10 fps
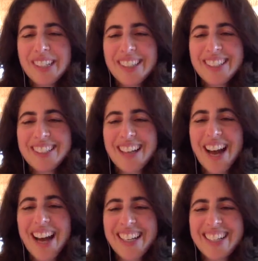the
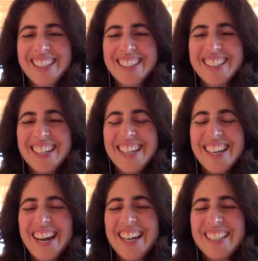science
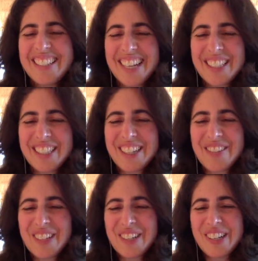section of the
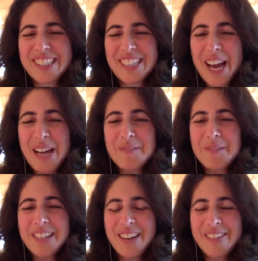New York Times
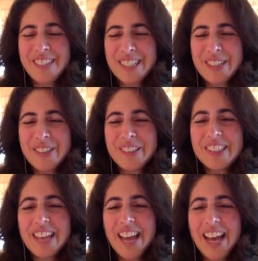every
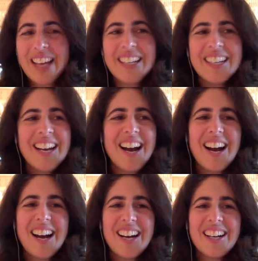Tuesday.
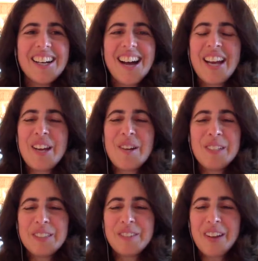I always
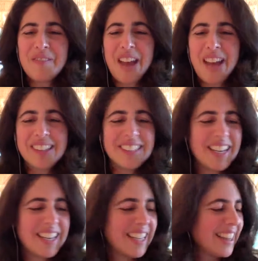find
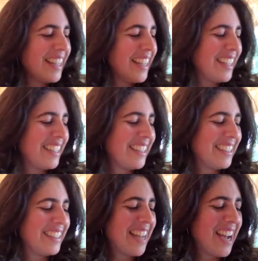fascinating
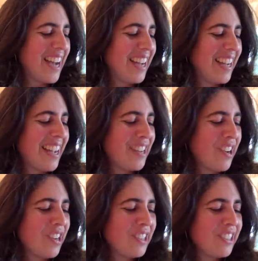things and
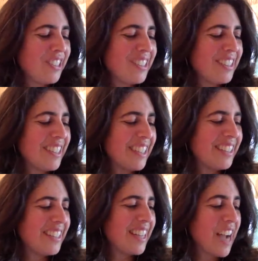articles in
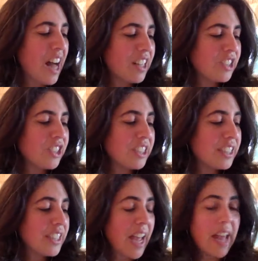Psychology
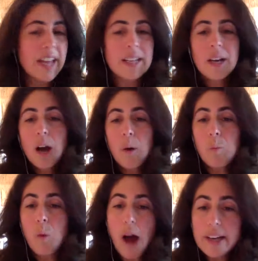Today.
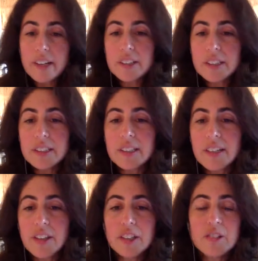Wired is
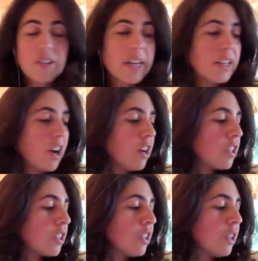another great
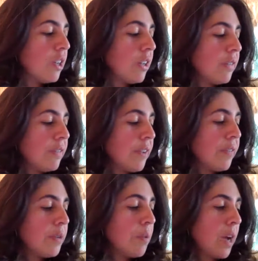article if
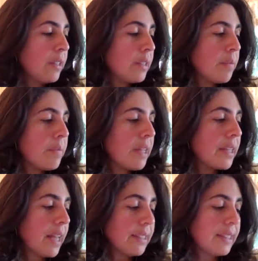you want something
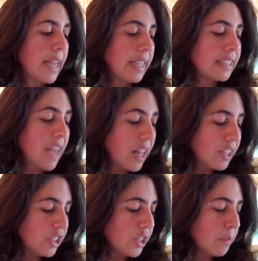that's
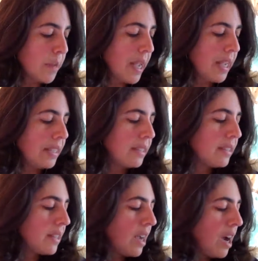technology
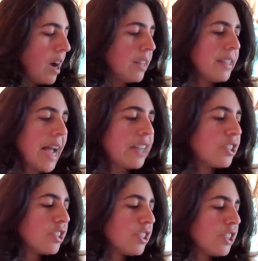based.
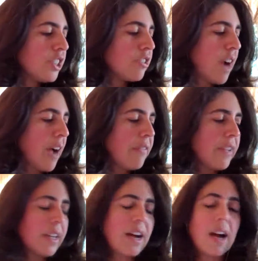National
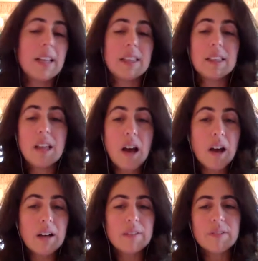Geographic, I
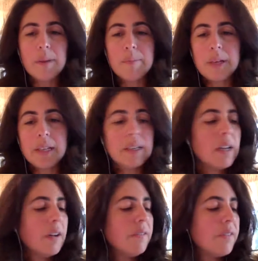love. I mean,
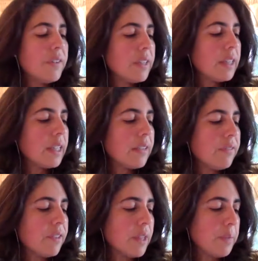vividly
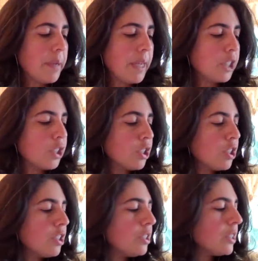for the
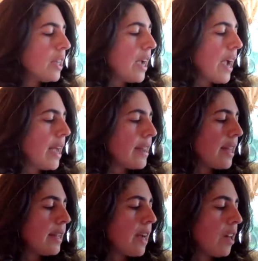pictures. And
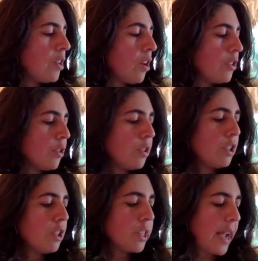then I'll also
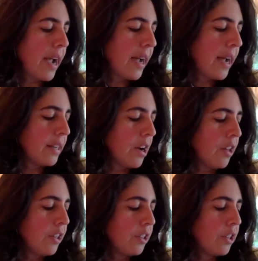look at
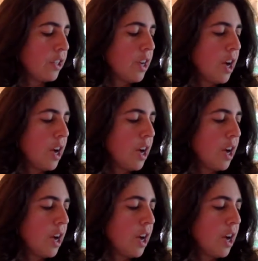other